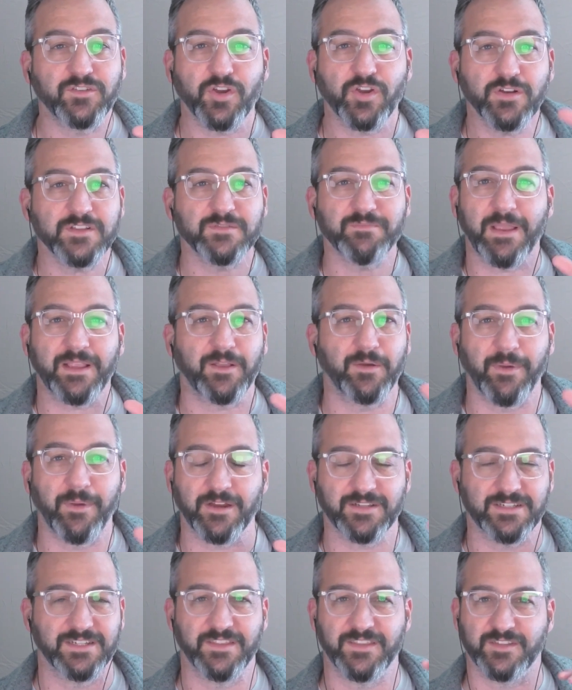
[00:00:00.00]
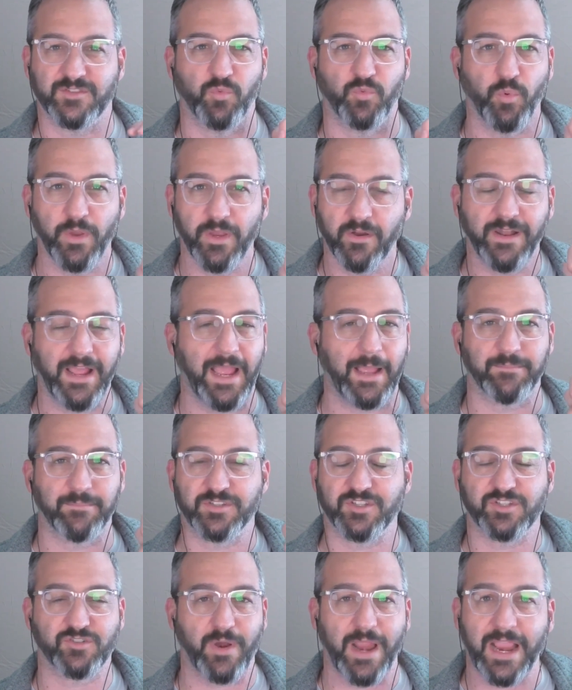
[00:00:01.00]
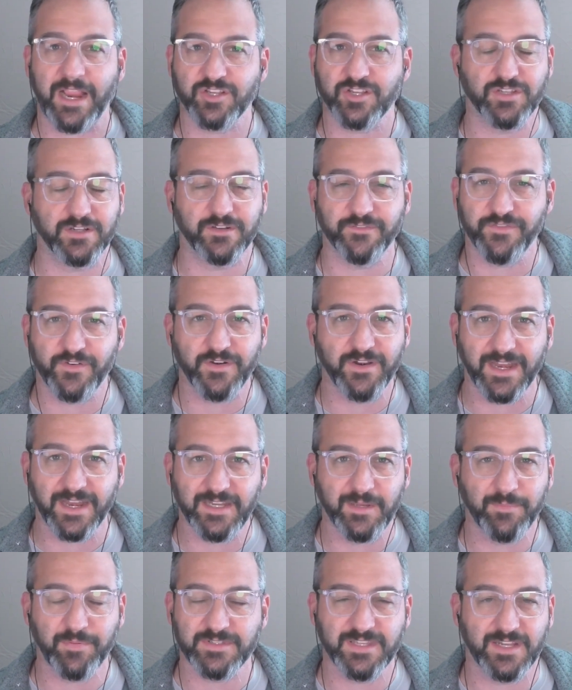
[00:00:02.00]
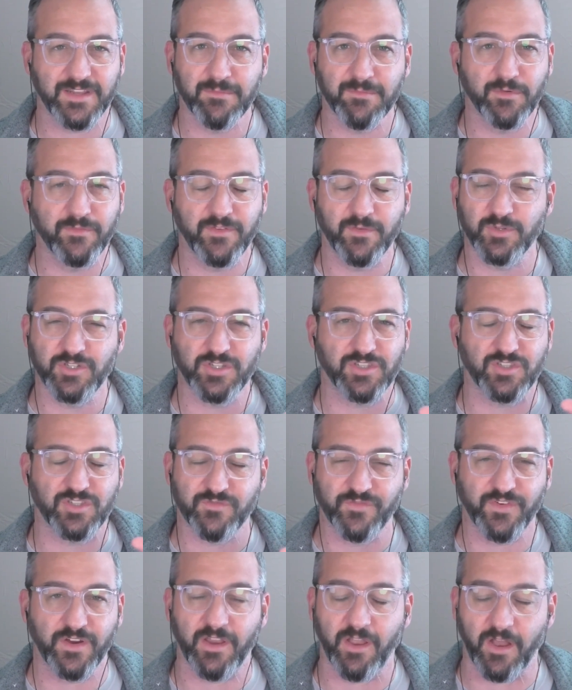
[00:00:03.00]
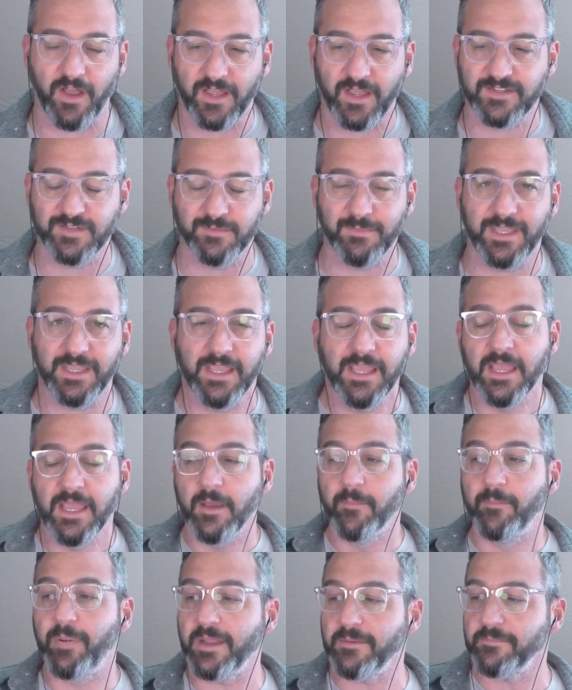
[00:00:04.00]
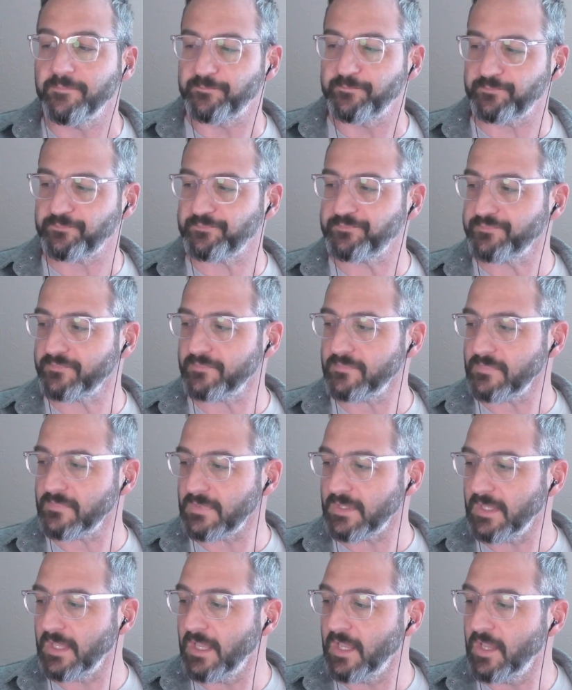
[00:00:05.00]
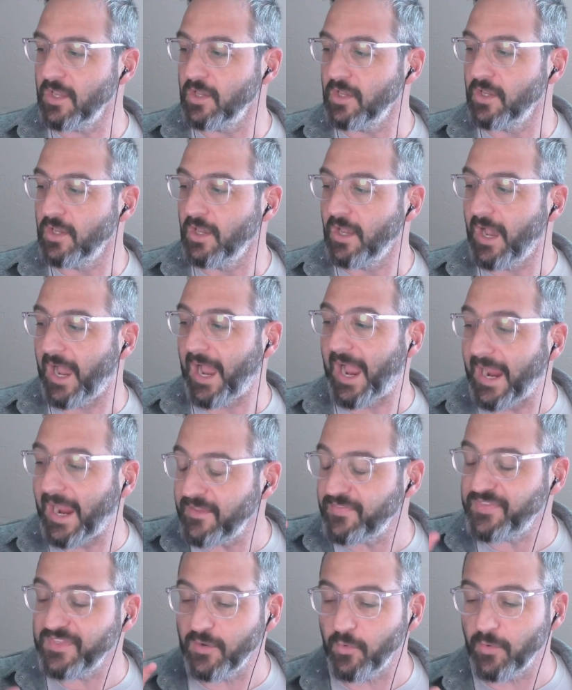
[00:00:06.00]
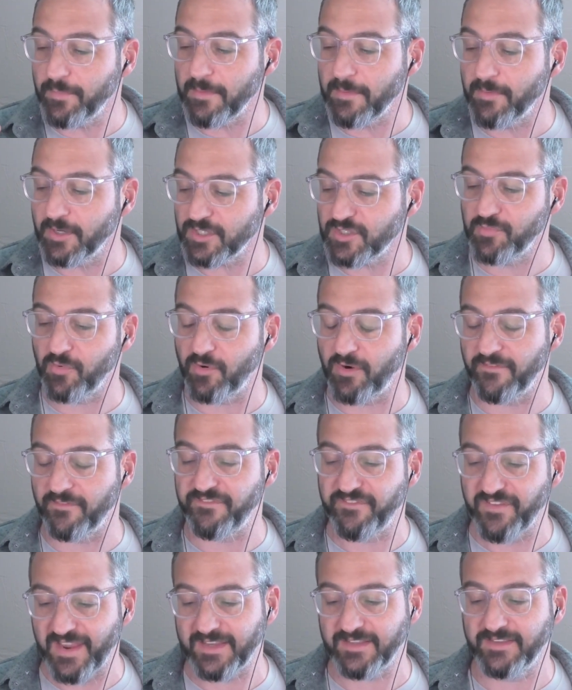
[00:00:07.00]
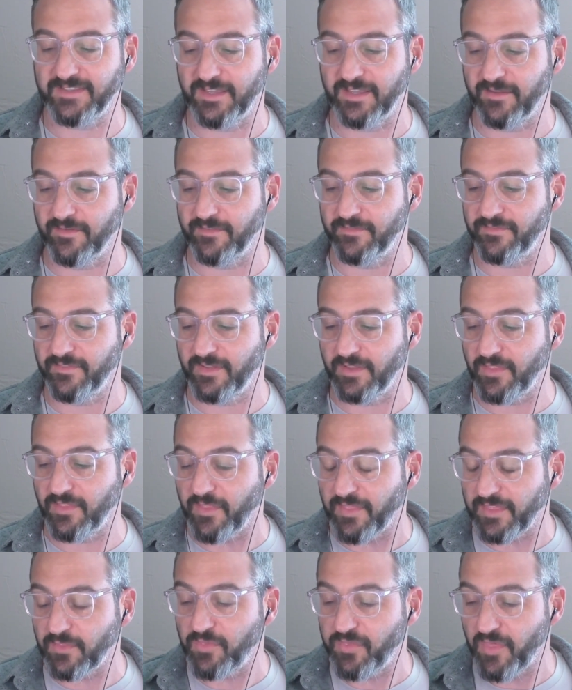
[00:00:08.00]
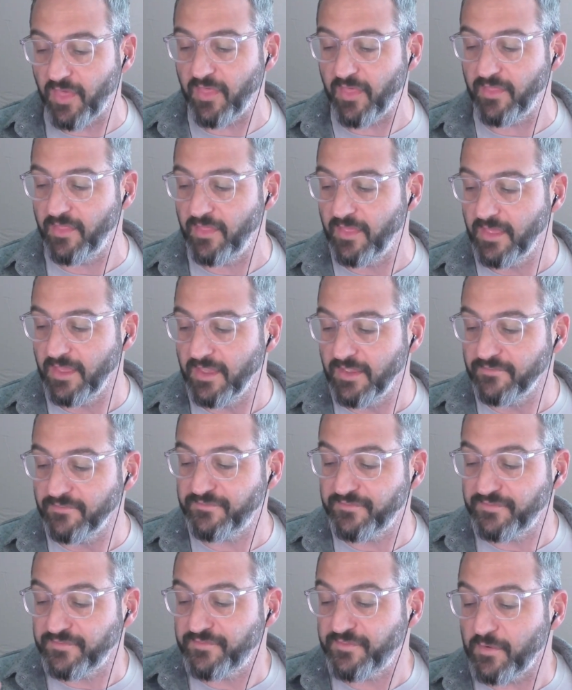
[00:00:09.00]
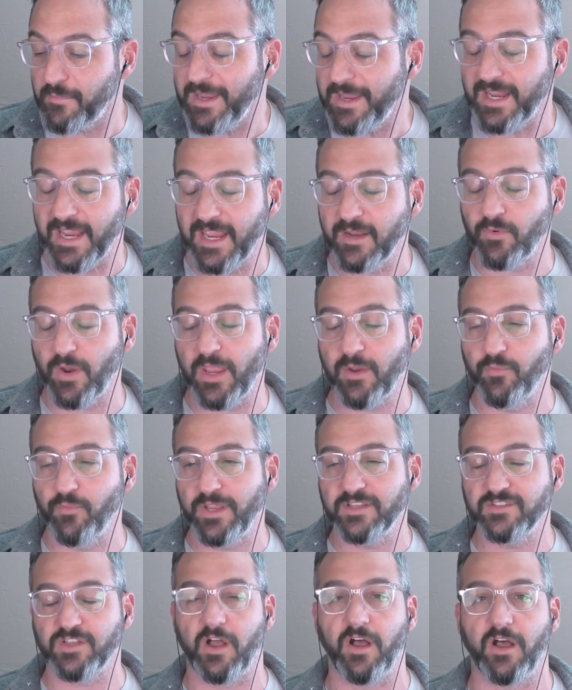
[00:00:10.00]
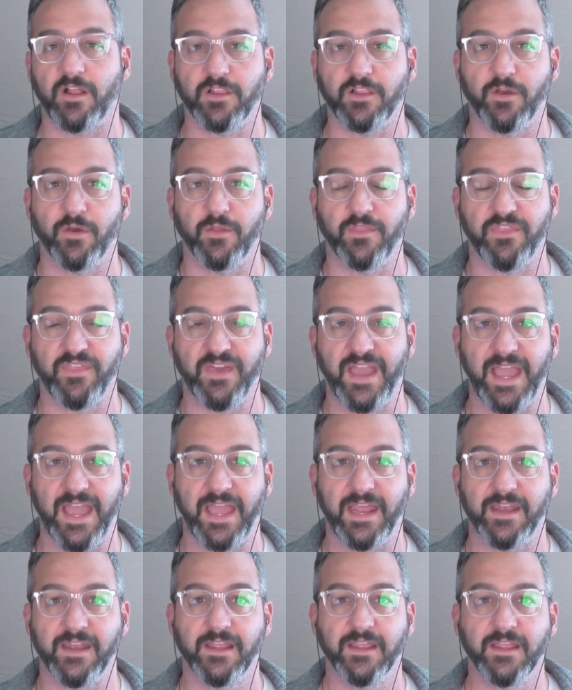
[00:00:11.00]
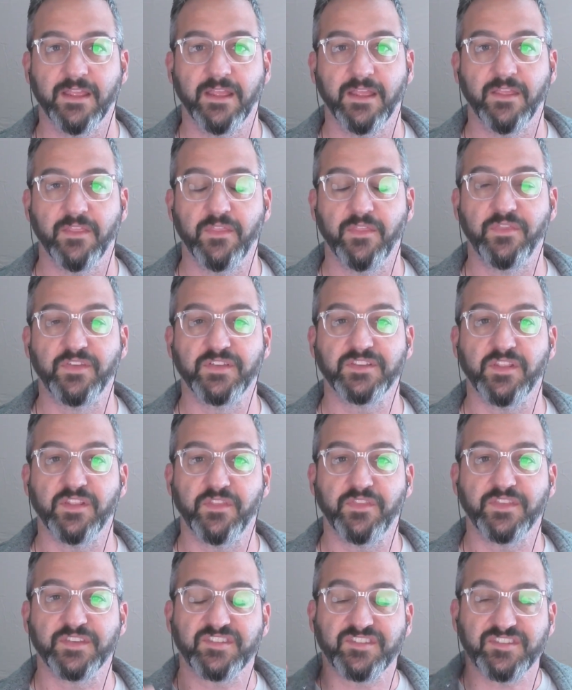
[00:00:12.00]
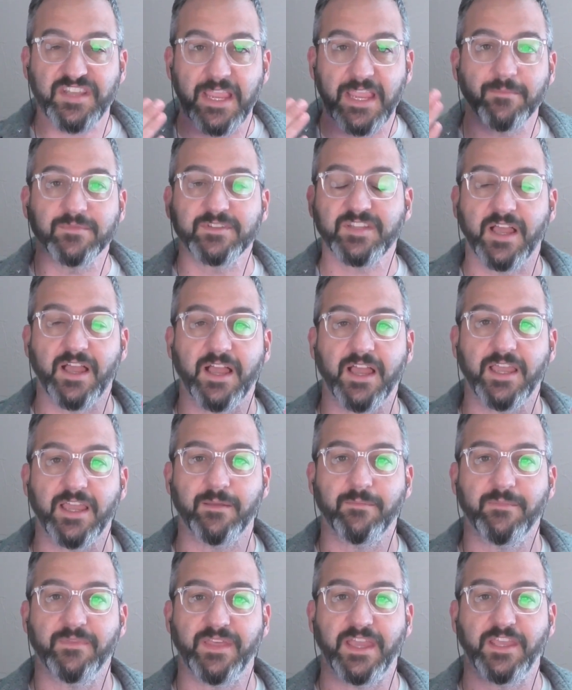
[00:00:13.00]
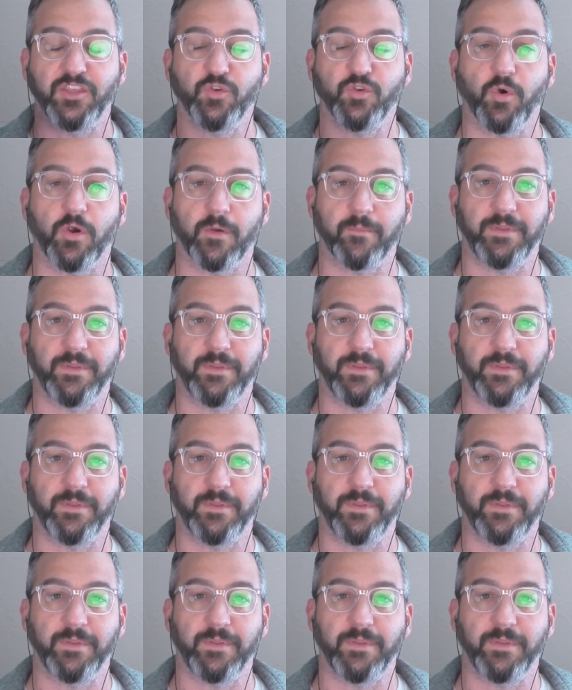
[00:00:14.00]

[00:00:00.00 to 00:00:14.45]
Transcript: turns Michael Myers into this weird abstraction for 90% of the movie, which is very odd to me. But I think it would be much more effective. Like for me, it rings hollow that the same time that you are